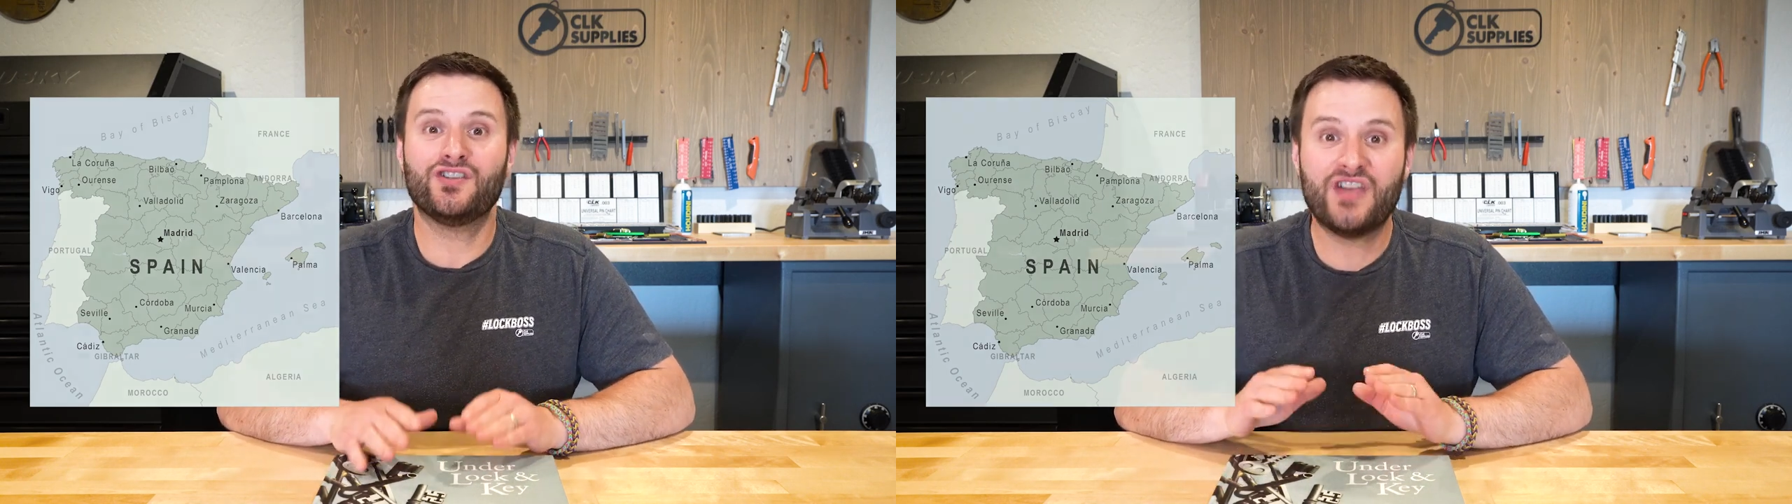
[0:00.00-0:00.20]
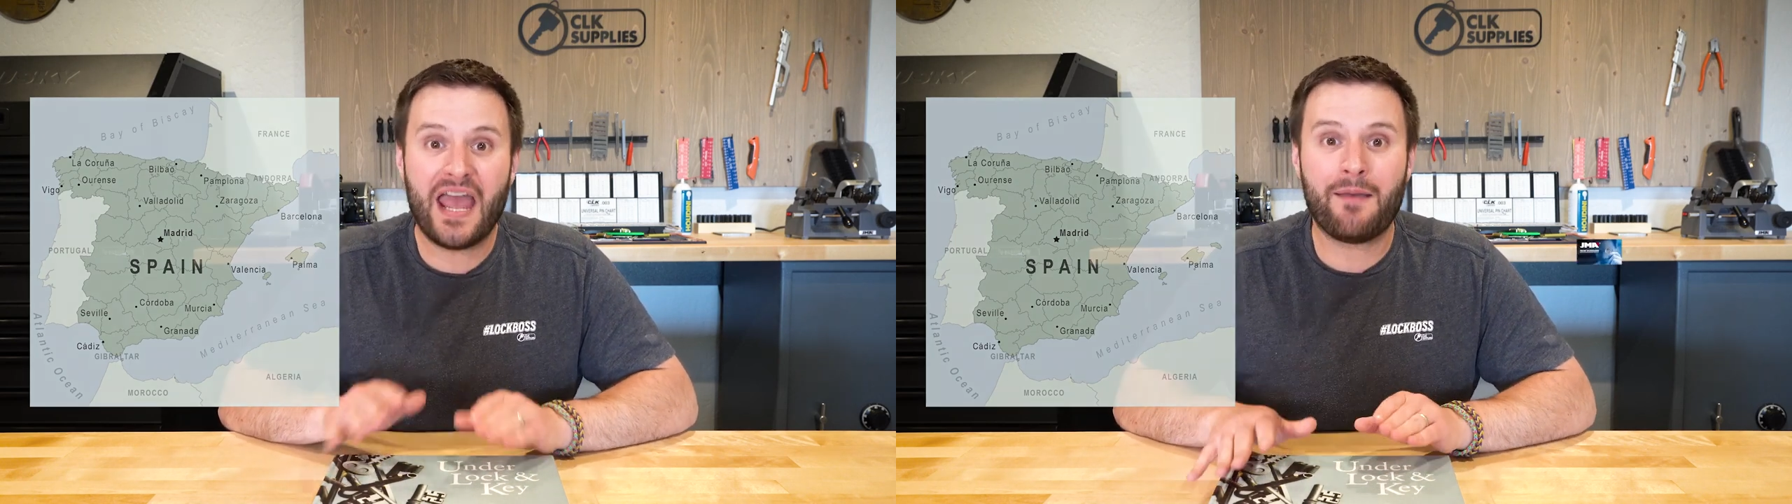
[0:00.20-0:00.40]

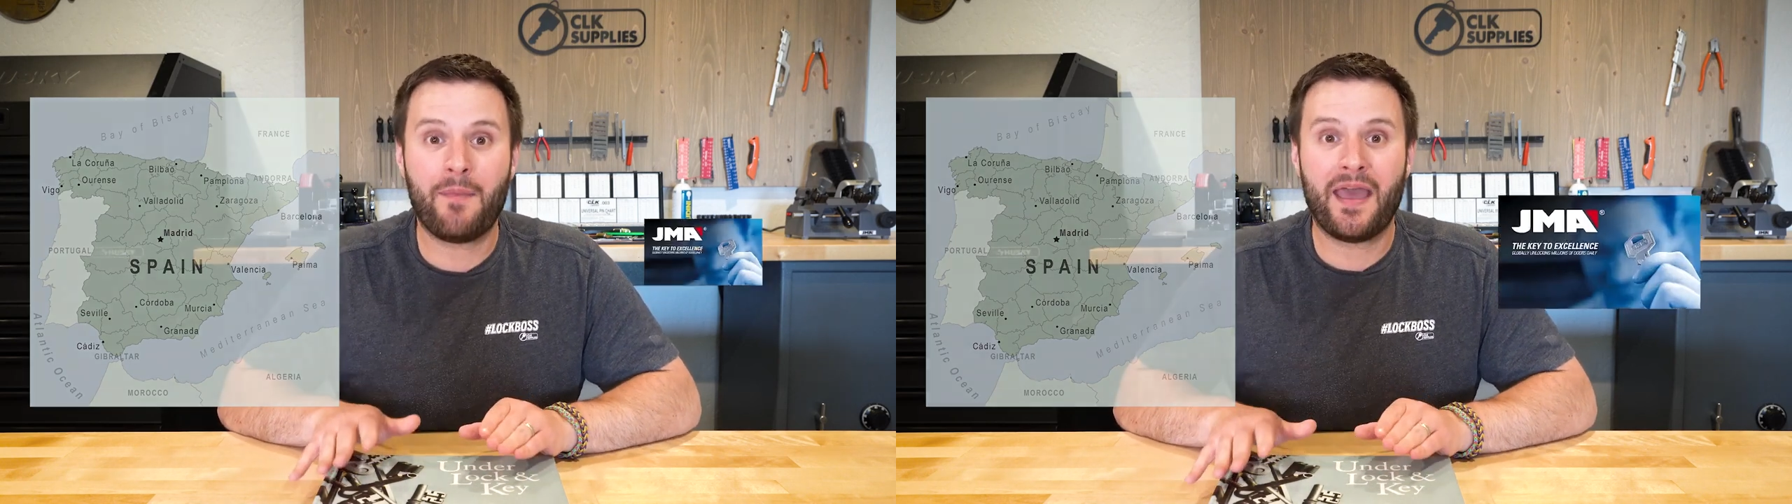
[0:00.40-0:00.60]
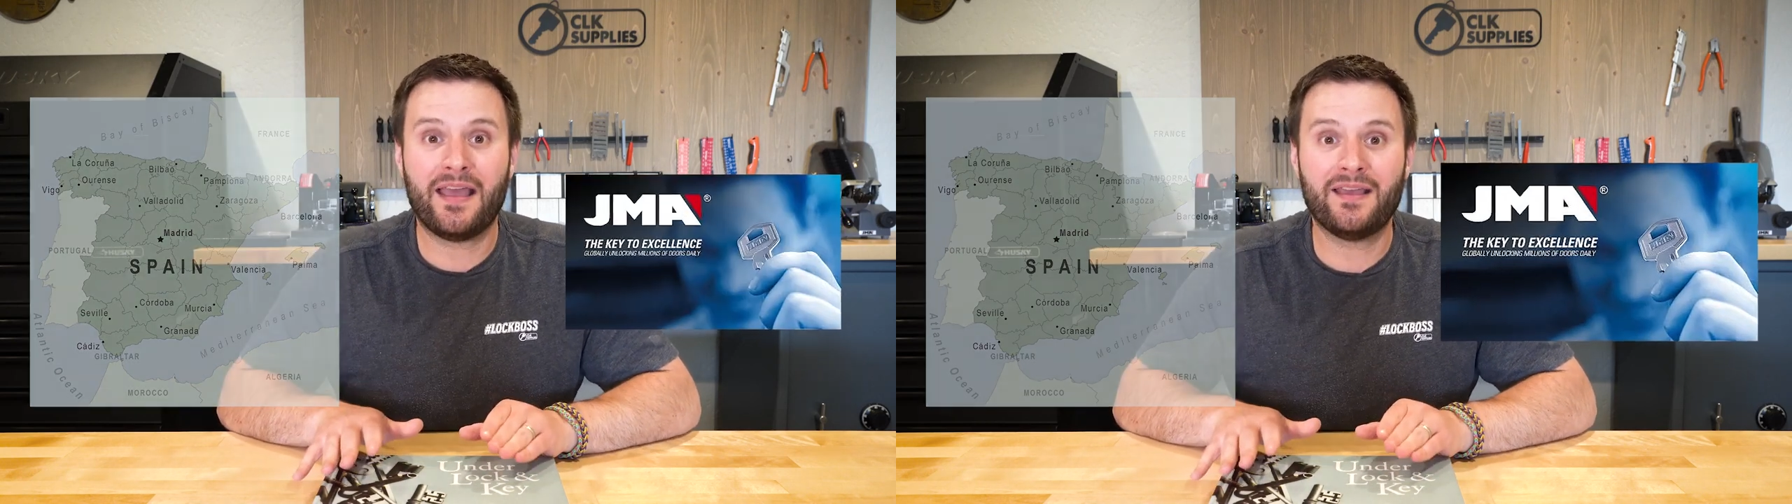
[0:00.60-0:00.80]

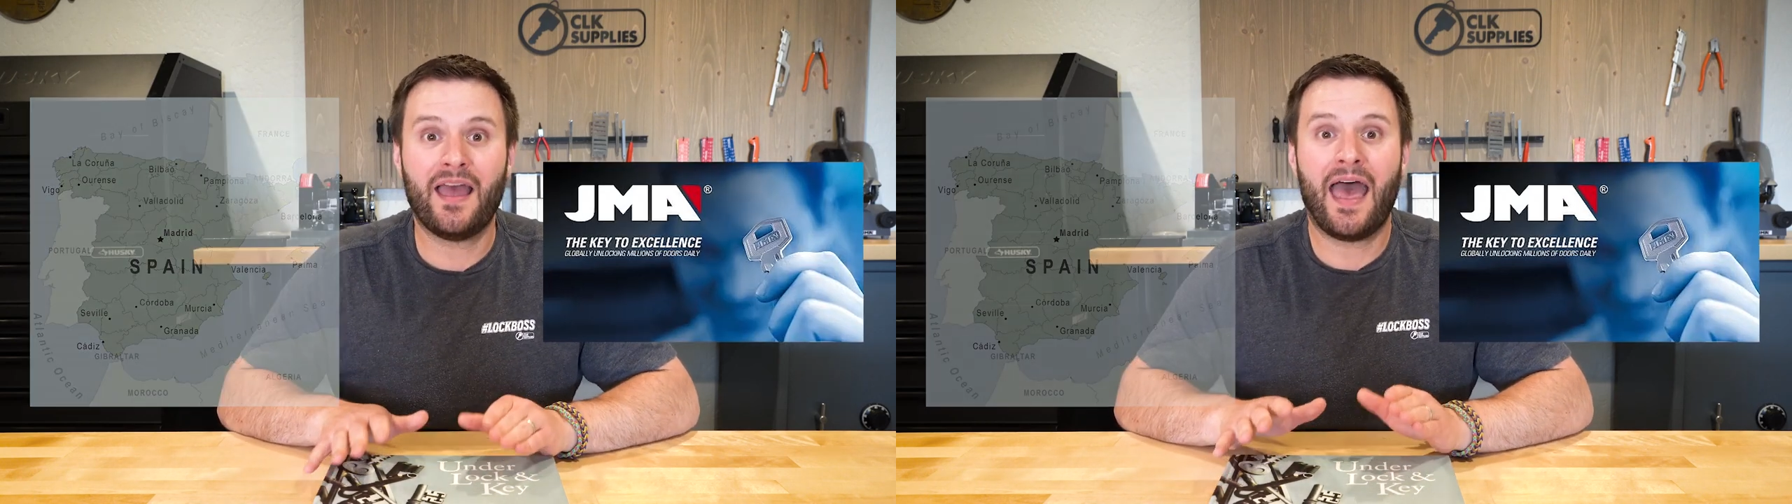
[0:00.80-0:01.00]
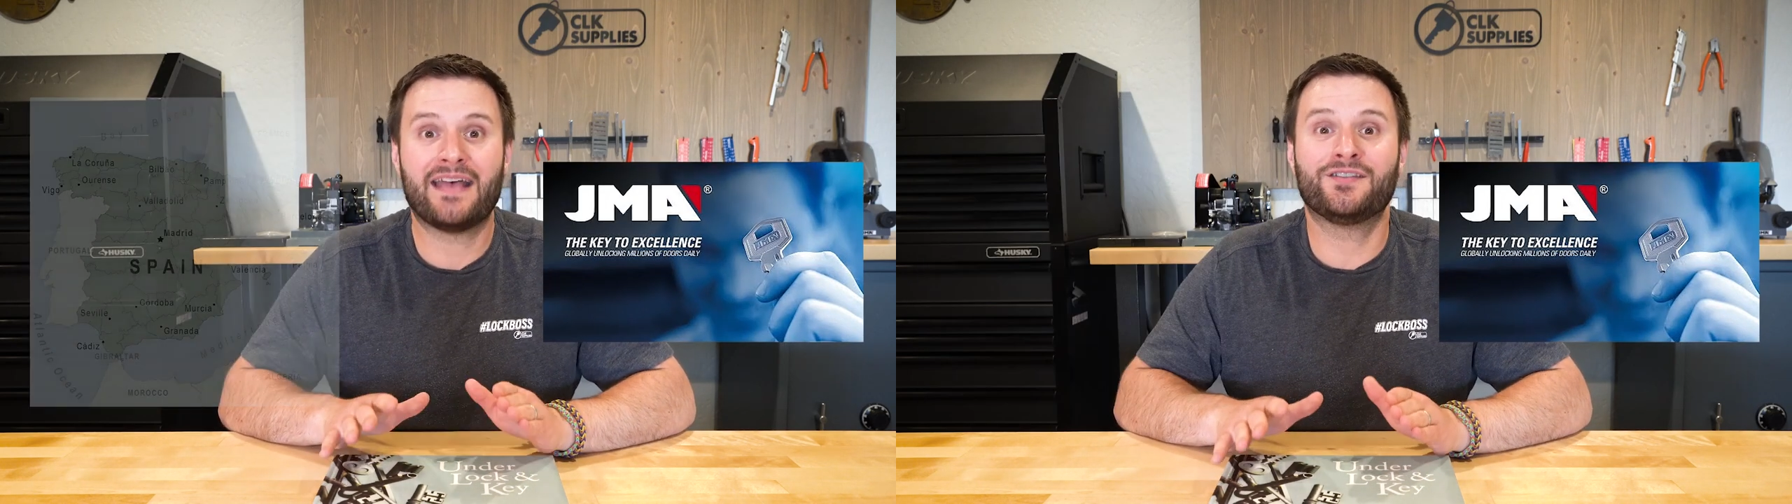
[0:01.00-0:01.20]

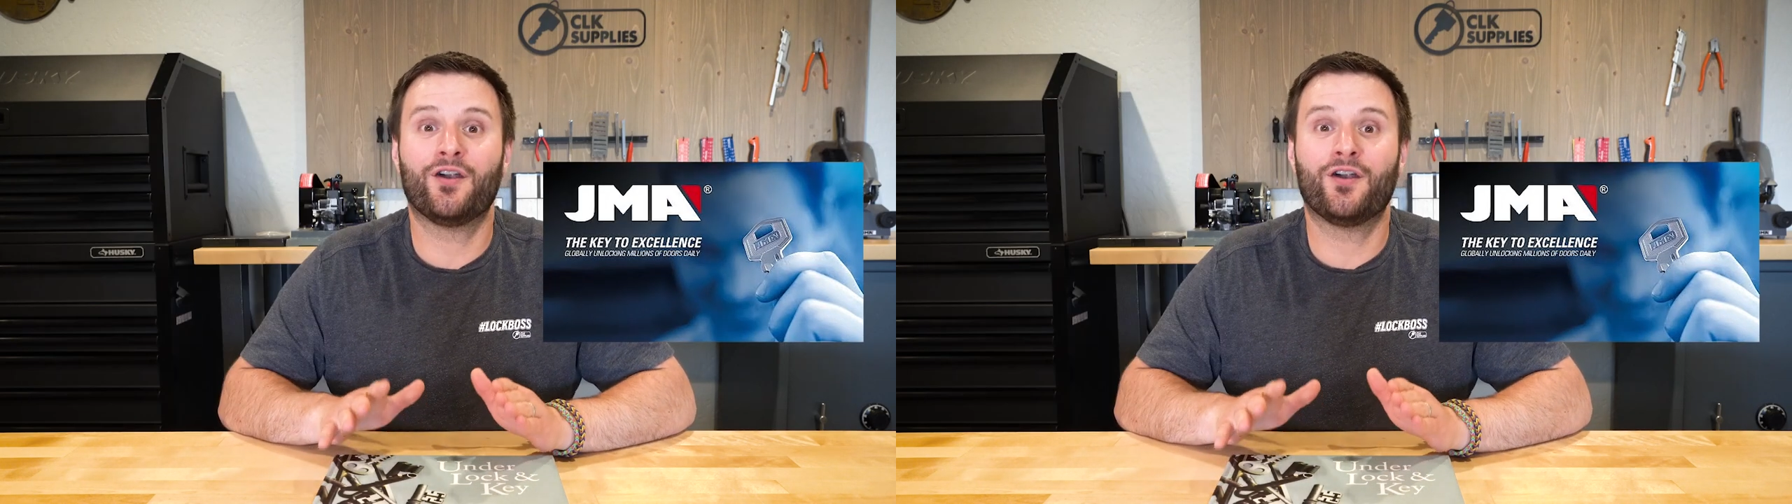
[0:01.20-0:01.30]
JMA has